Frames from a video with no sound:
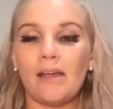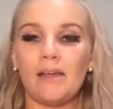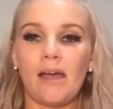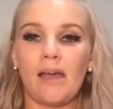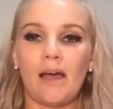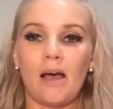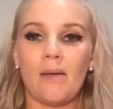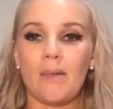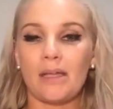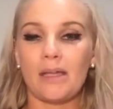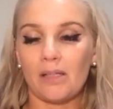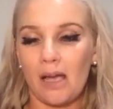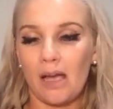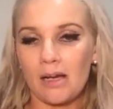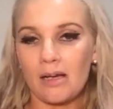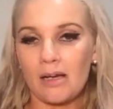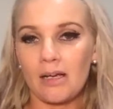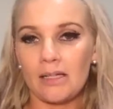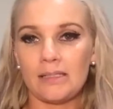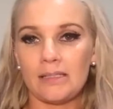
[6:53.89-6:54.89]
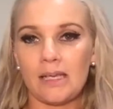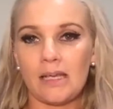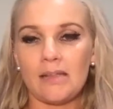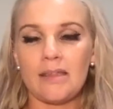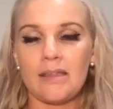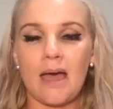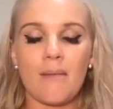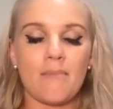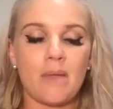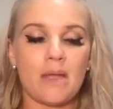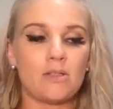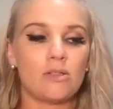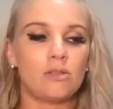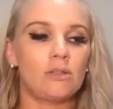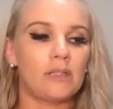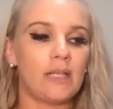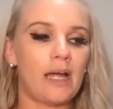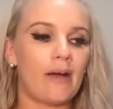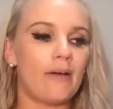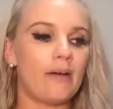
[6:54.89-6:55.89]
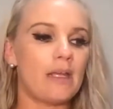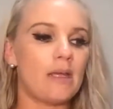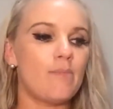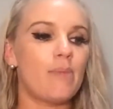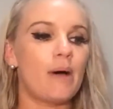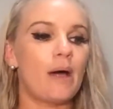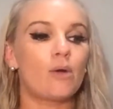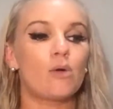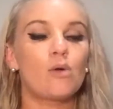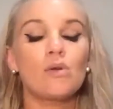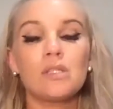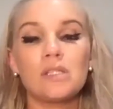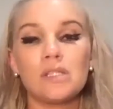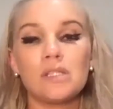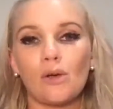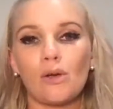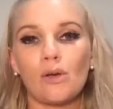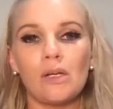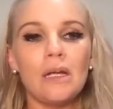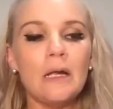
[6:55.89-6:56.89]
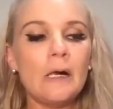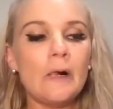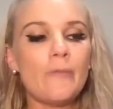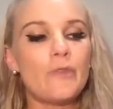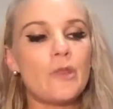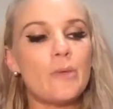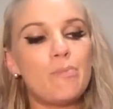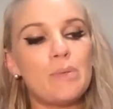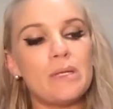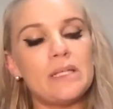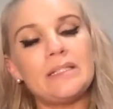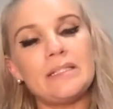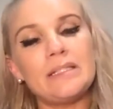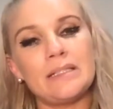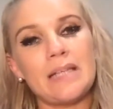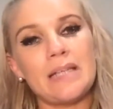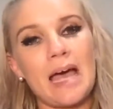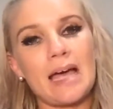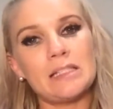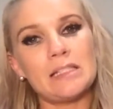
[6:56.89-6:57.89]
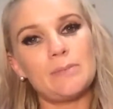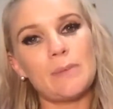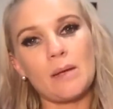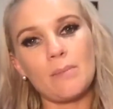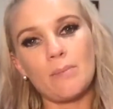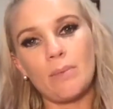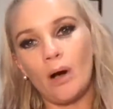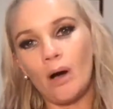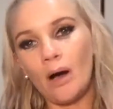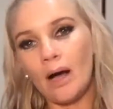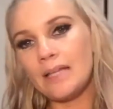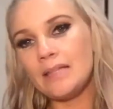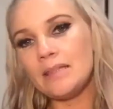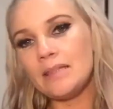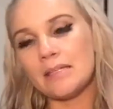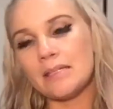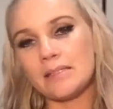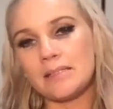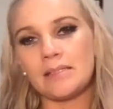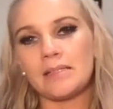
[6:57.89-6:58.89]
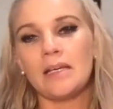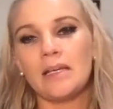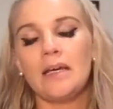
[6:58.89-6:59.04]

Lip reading: and like I said, that mental clarity, but also the business aspect behind this